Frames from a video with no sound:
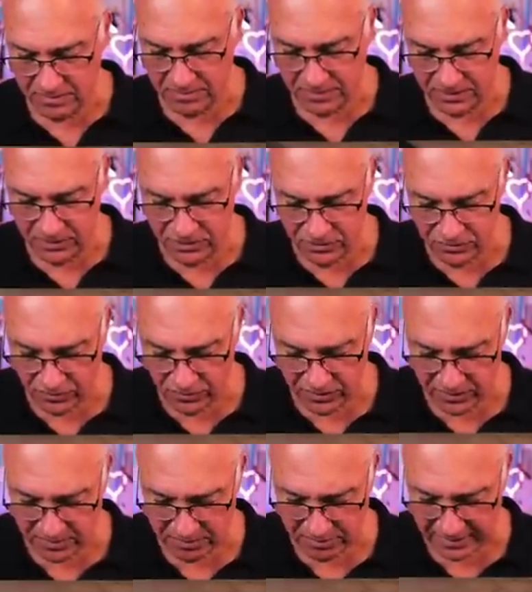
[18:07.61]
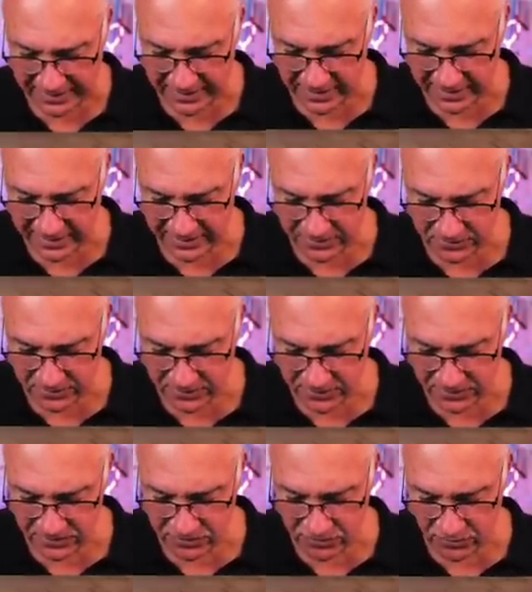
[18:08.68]
but you could draw it on a plate, I guess, or you could
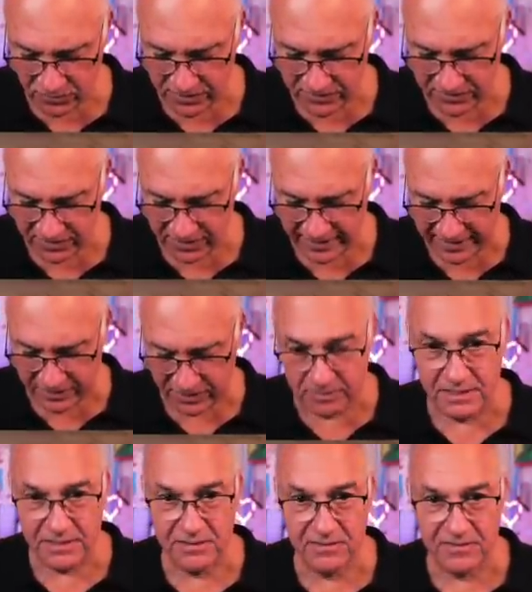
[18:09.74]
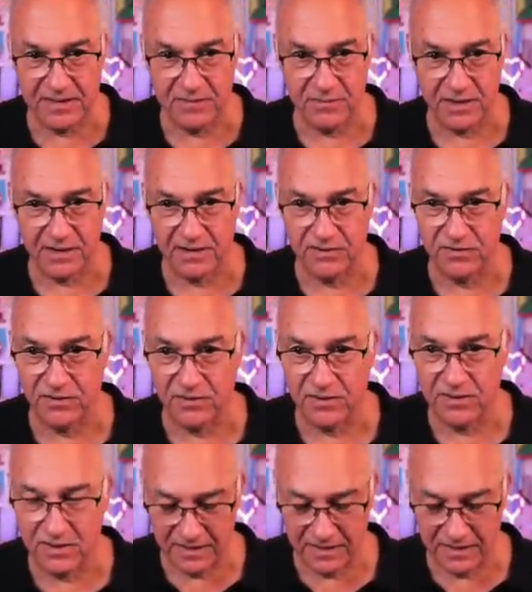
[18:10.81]
just draw it as little elements. That's what I'm going to draw.